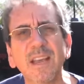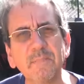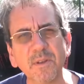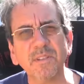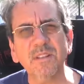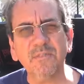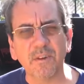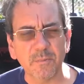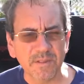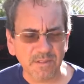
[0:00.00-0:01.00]
A positive
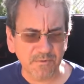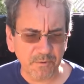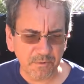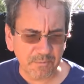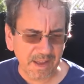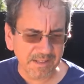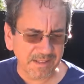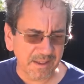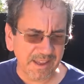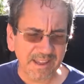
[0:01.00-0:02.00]
comment, if you don't
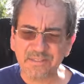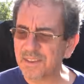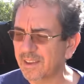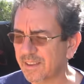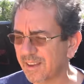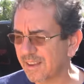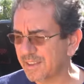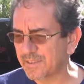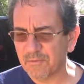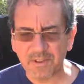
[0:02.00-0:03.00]
mind. Uh, I, think, uh,
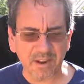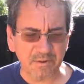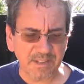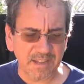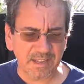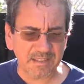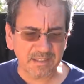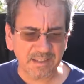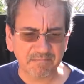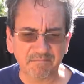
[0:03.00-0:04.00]
I think we agreed that,
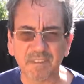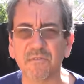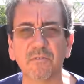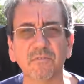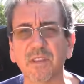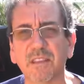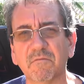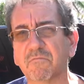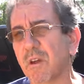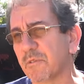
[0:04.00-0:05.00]
that if you say
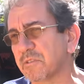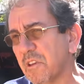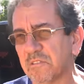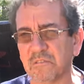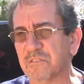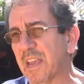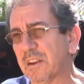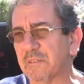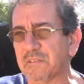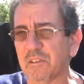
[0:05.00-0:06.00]
Robert sucks or
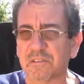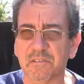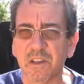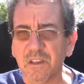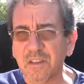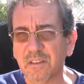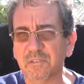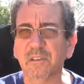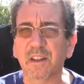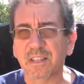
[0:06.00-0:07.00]
Jackery sucks, uh,
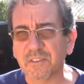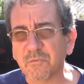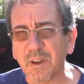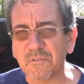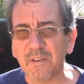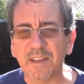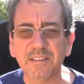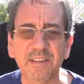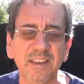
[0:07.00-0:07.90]
you're gonna get disqualified.